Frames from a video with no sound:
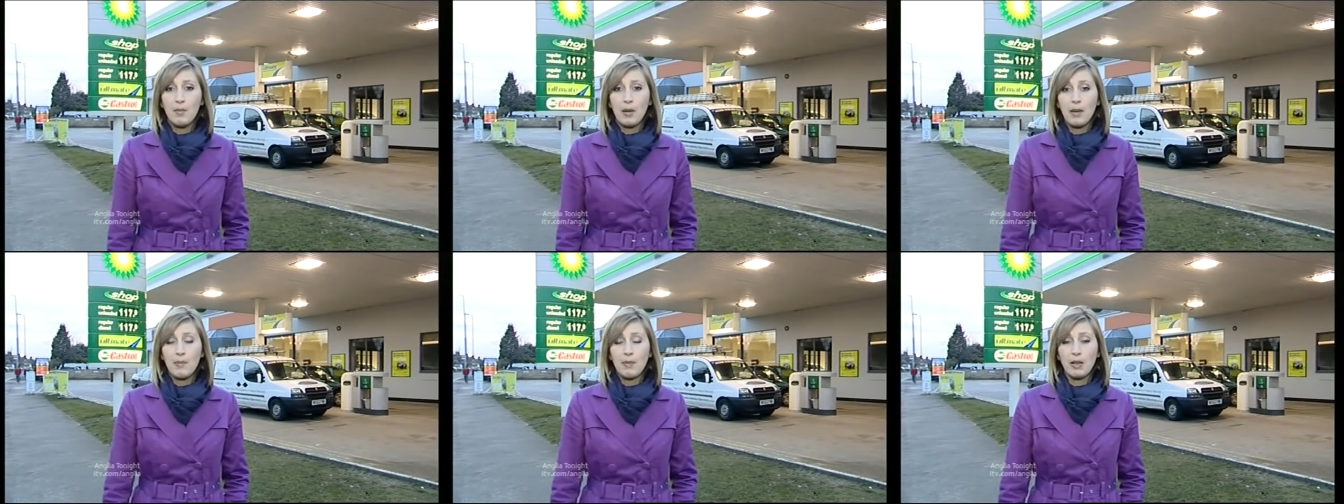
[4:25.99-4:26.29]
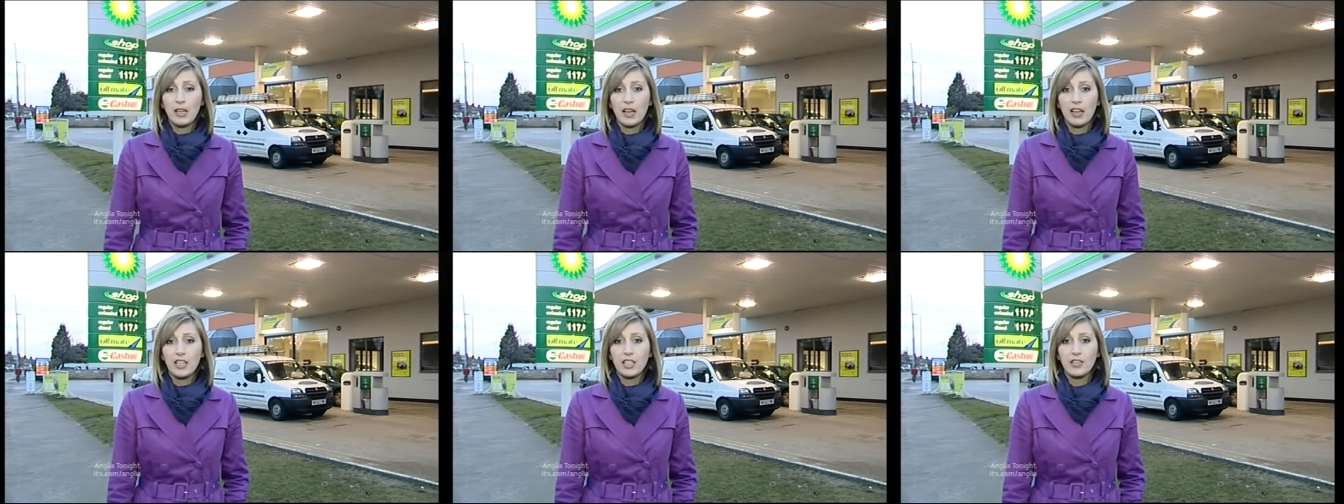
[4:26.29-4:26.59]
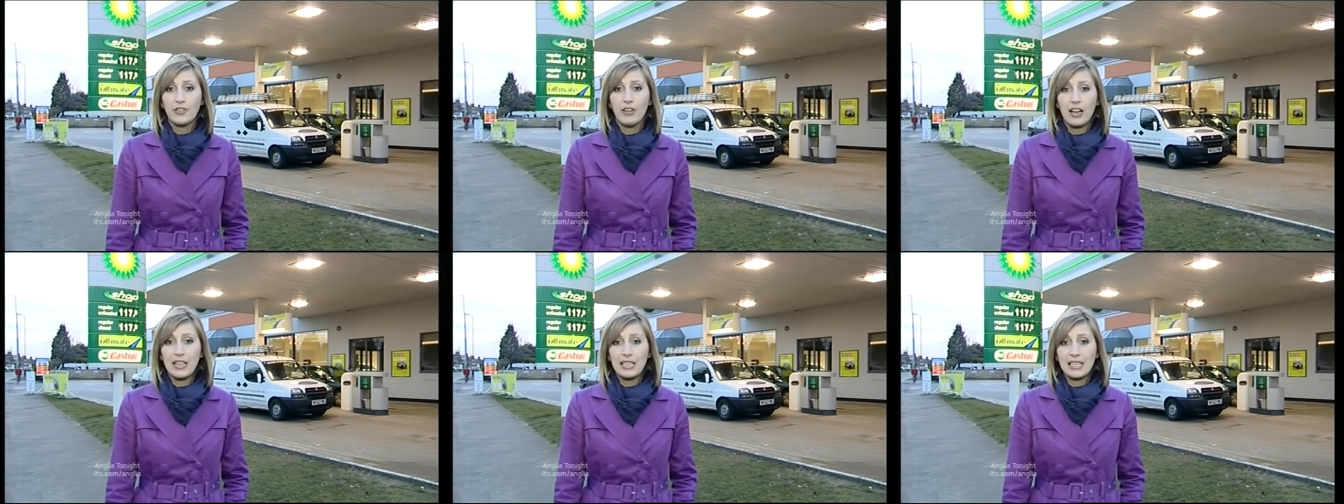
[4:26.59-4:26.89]
people are going
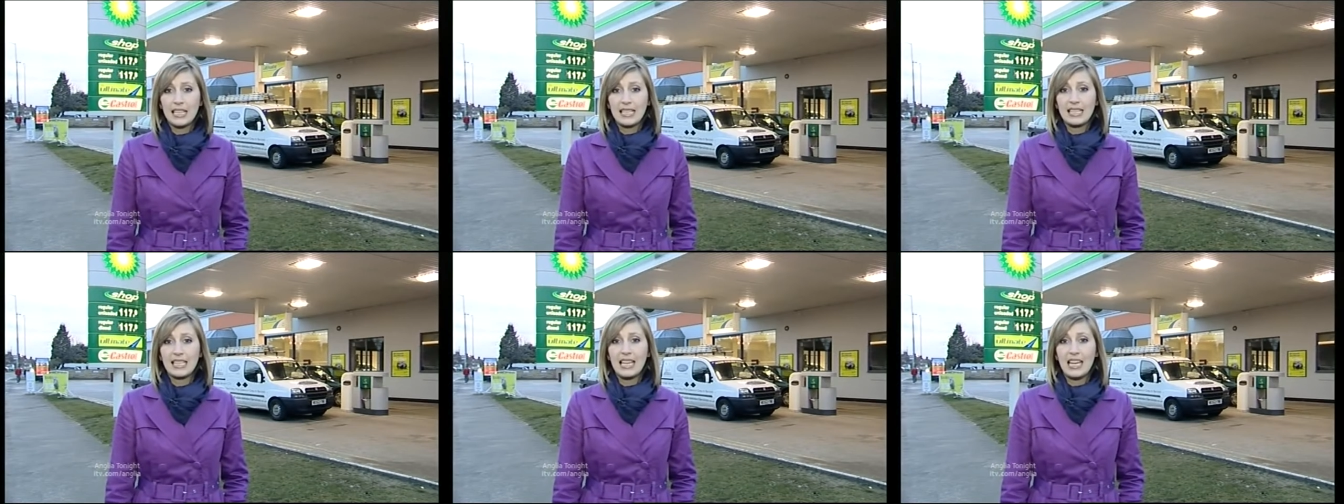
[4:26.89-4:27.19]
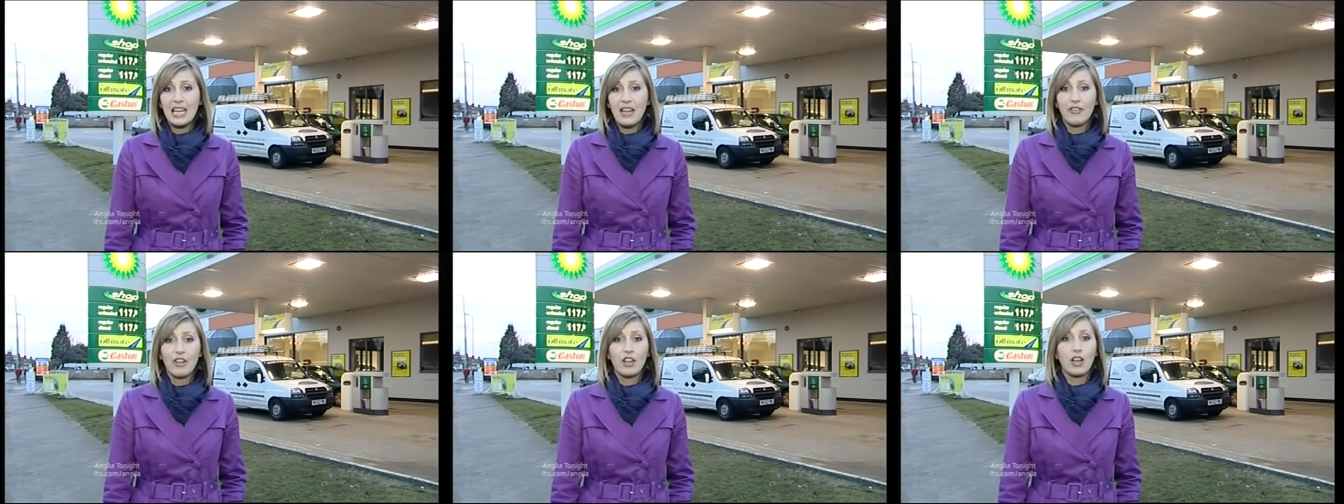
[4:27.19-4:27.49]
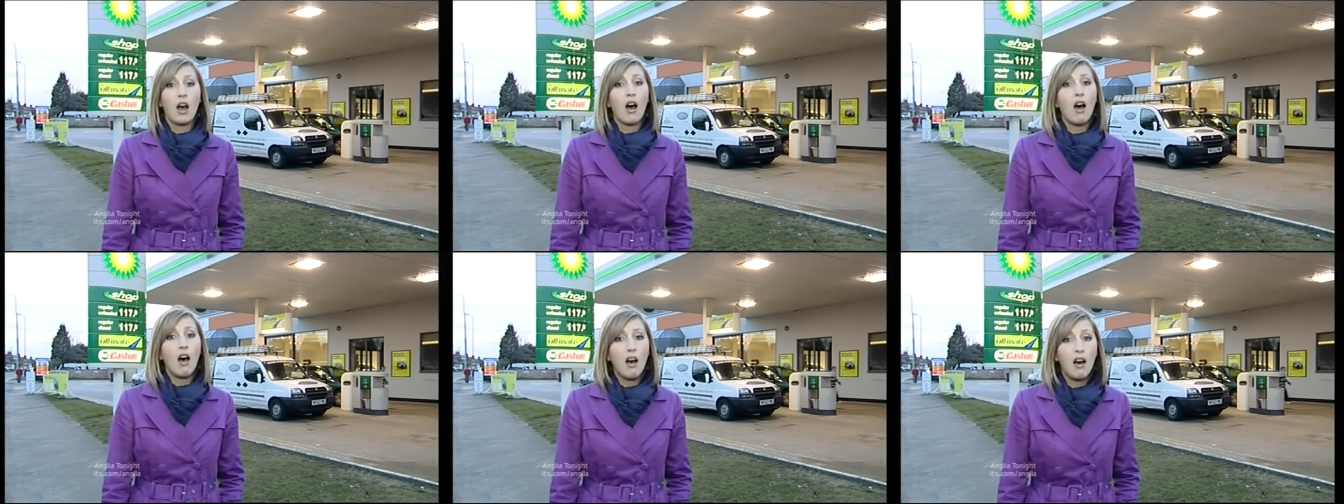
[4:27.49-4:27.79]
to find it
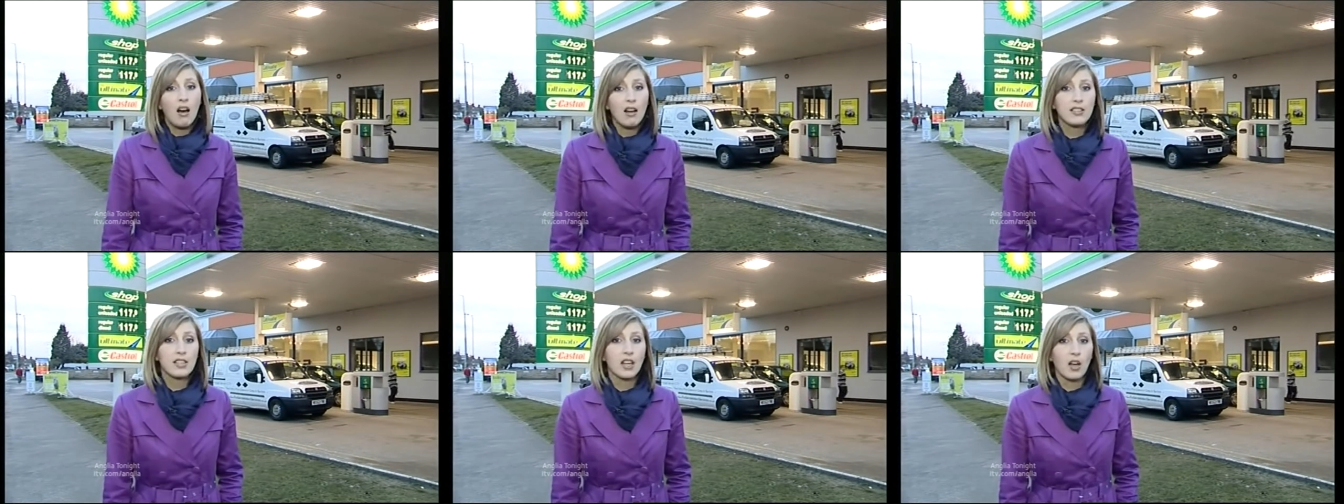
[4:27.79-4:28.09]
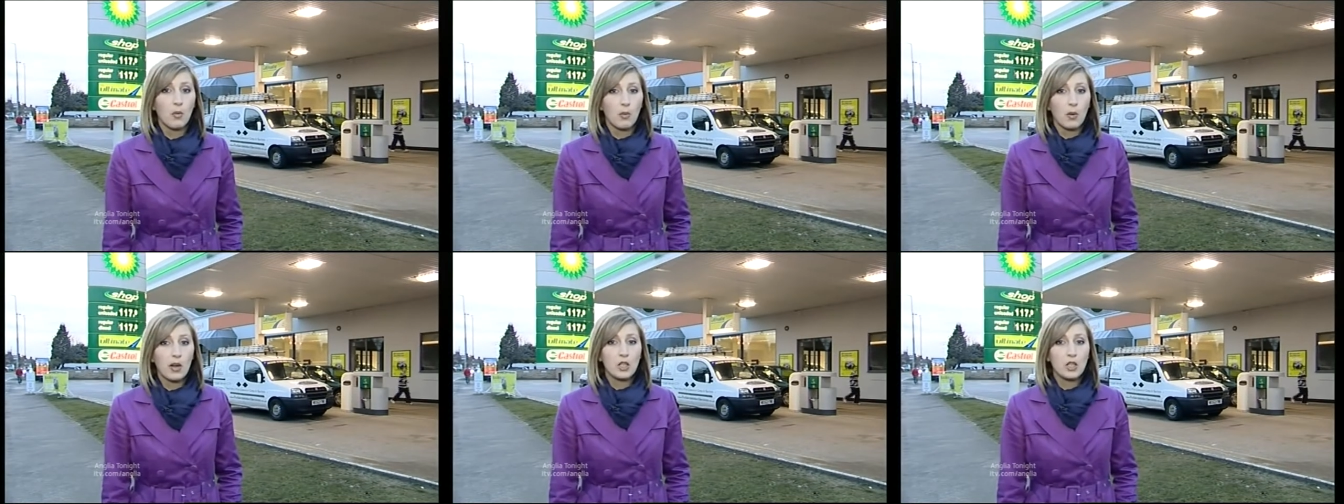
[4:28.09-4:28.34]
even harder,